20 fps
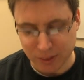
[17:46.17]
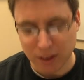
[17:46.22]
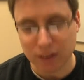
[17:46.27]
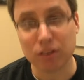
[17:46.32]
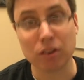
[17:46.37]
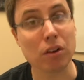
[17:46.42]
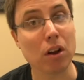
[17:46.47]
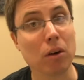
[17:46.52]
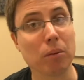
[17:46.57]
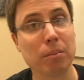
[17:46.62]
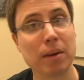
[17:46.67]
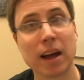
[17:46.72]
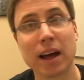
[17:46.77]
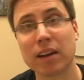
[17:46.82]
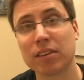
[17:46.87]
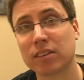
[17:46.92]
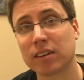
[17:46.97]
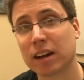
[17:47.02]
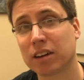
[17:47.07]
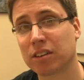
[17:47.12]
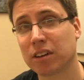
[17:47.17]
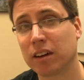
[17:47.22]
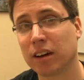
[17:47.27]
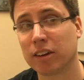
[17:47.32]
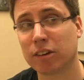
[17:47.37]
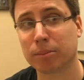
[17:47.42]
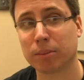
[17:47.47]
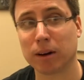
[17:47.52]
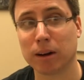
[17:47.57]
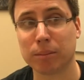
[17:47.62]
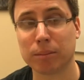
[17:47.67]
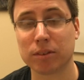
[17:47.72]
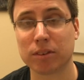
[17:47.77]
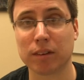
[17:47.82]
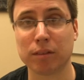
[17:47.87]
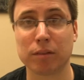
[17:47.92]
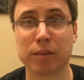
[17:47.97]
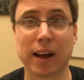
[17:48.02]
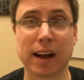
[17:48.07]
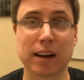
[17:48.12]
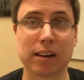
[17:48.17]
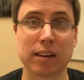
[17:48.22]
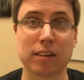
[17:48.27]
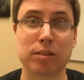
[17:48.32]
So no, it hasn't actually caused problems. In fact,